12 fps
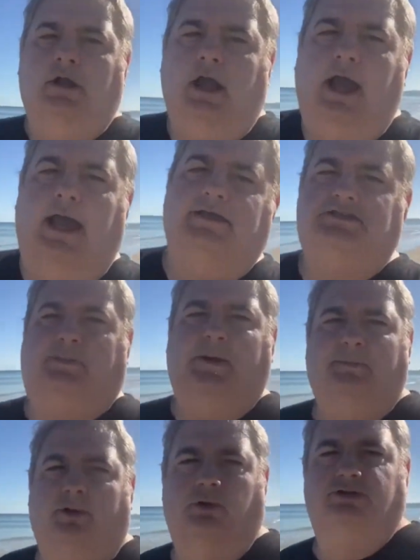as
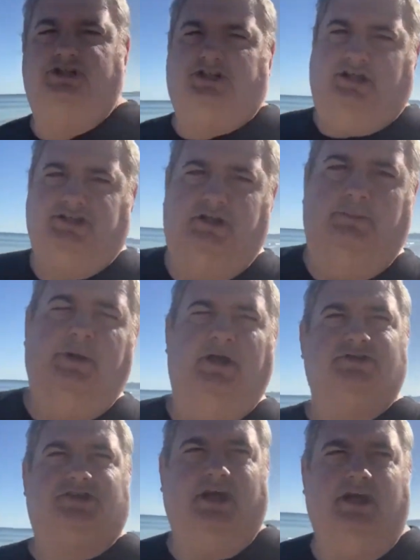people who just listen to
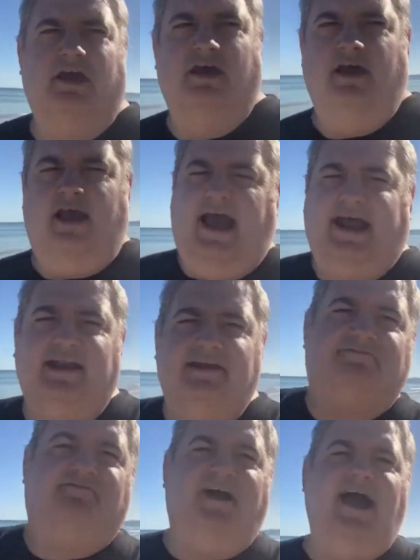music. And in
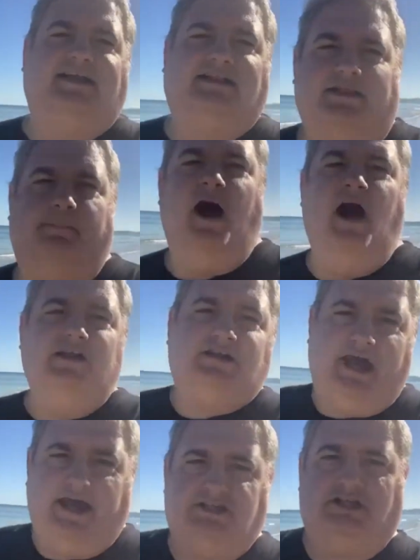fact, the
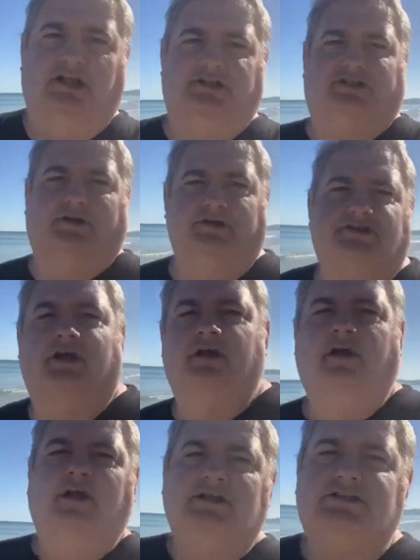podcast listeners
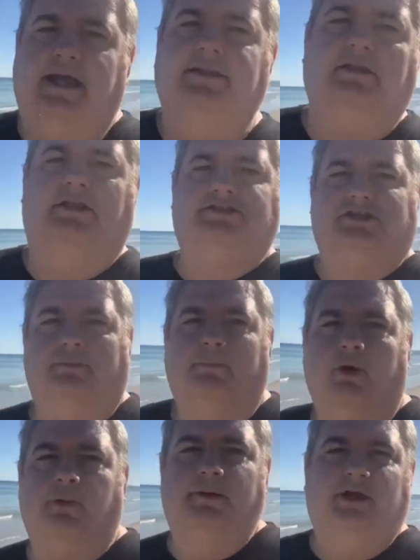tend to listen to
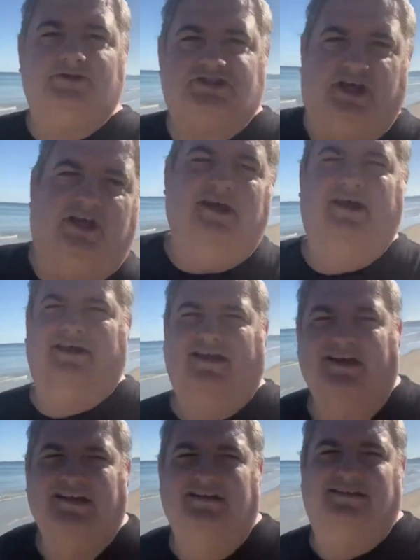more music
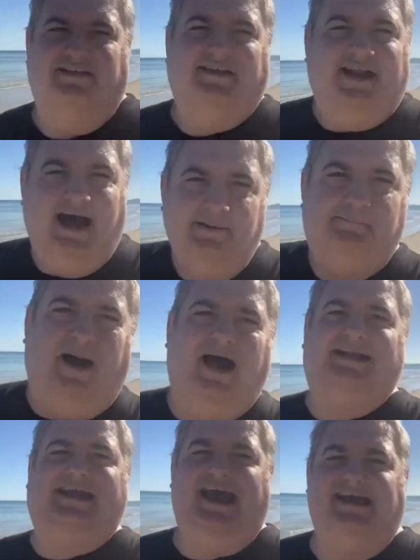than the
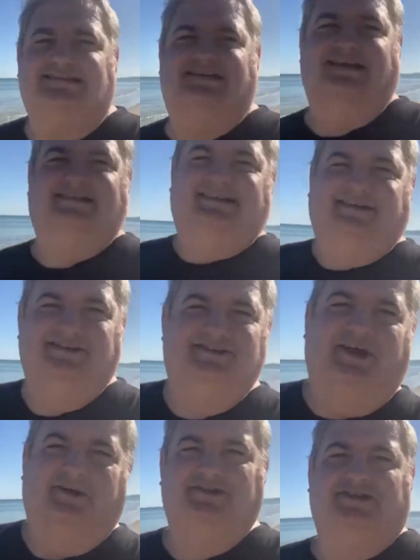non-podcast listeners
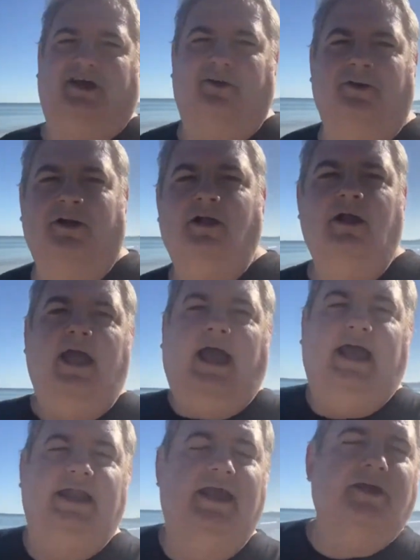do. So,
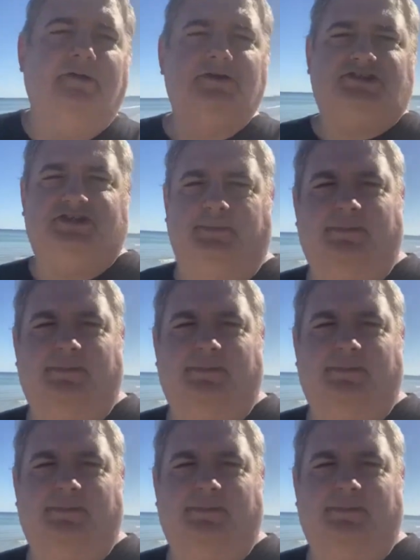and here's Jim